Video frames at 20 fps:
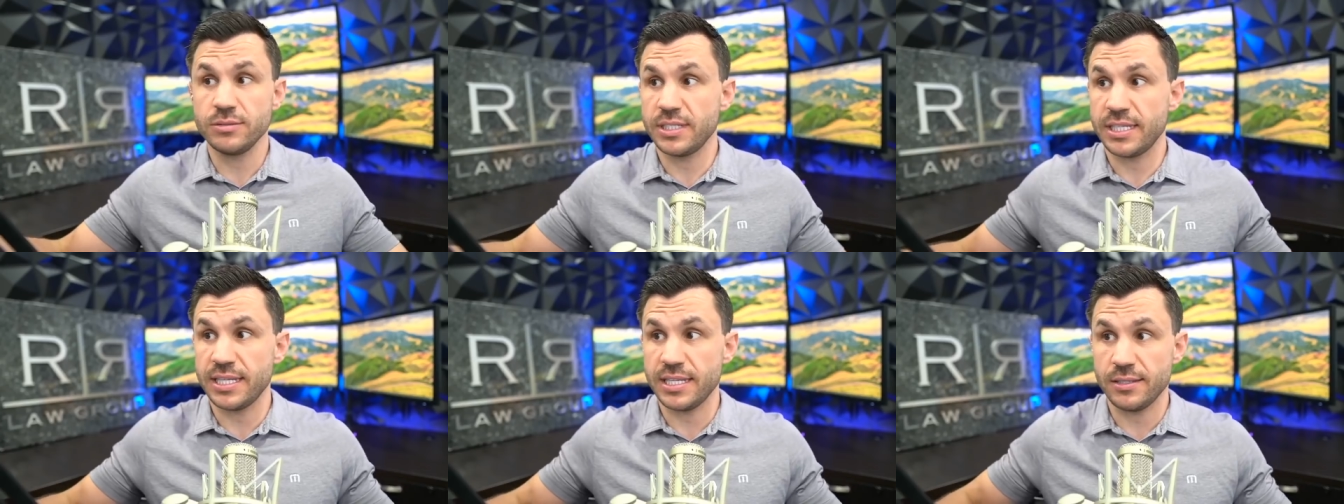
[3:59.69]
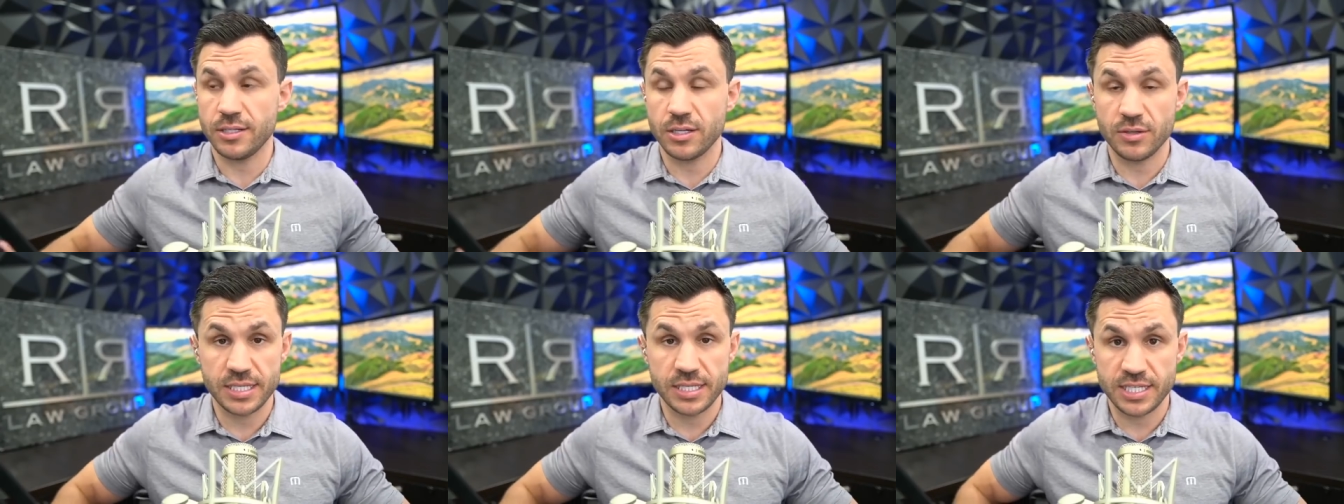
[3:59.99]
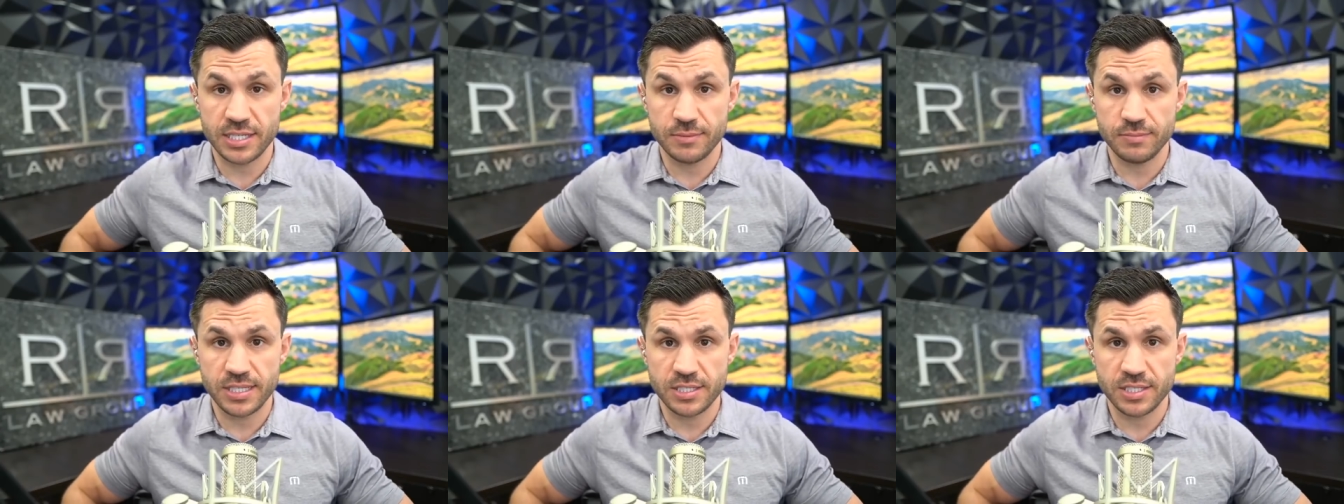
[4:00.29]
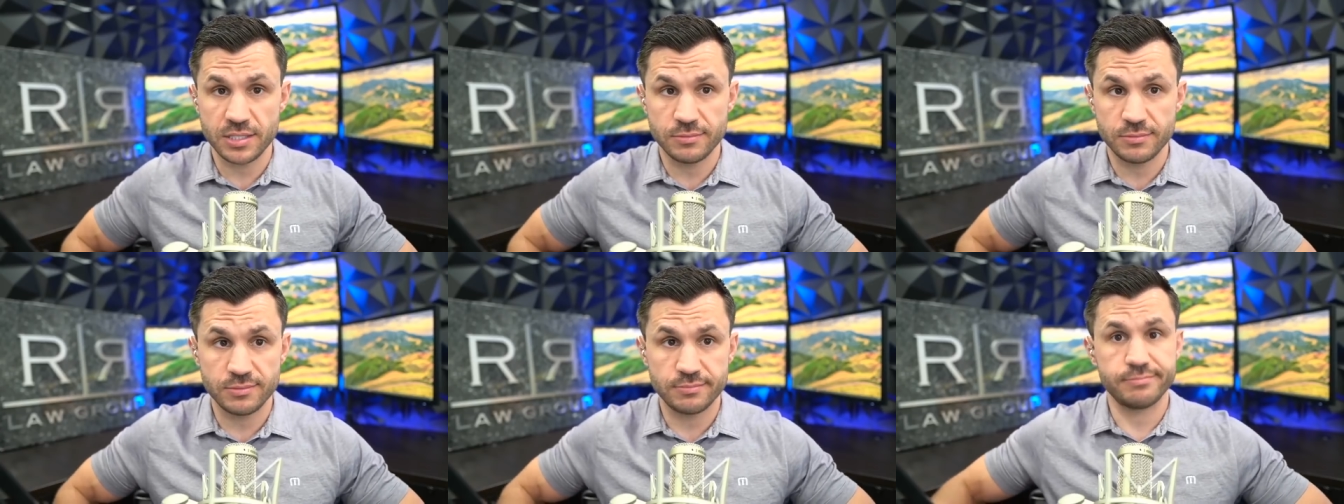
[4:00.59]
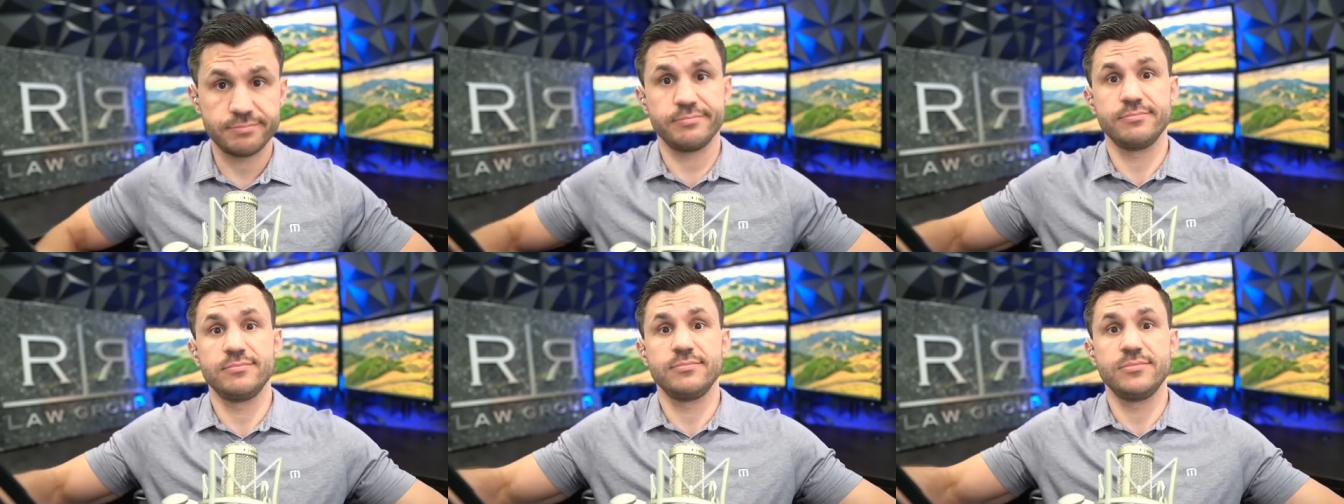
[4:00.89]
Did he, you know, is he
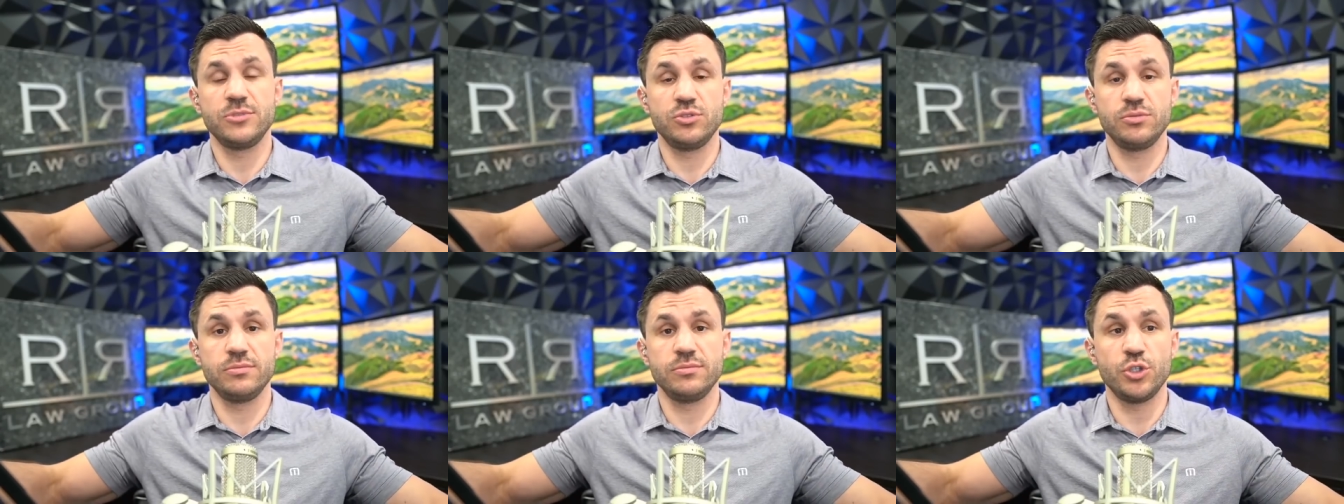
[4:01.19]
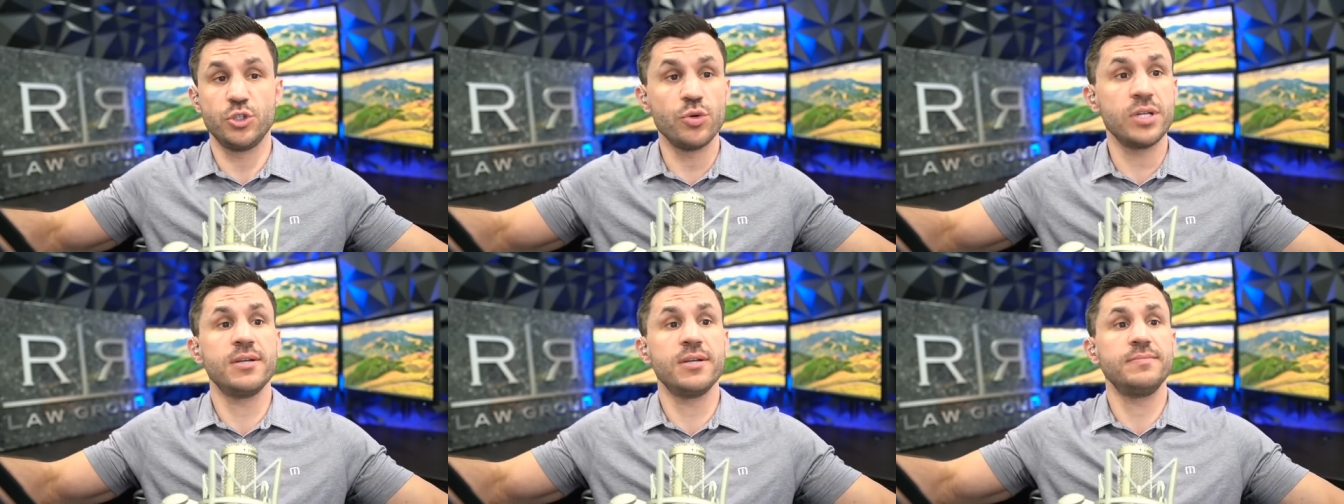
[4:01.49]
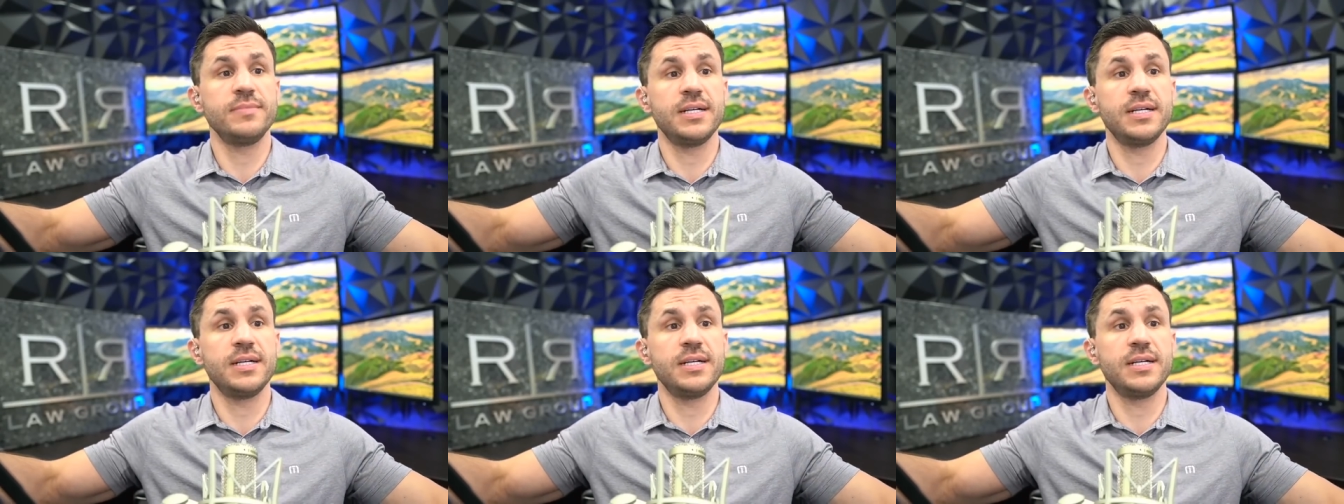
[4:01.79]
doing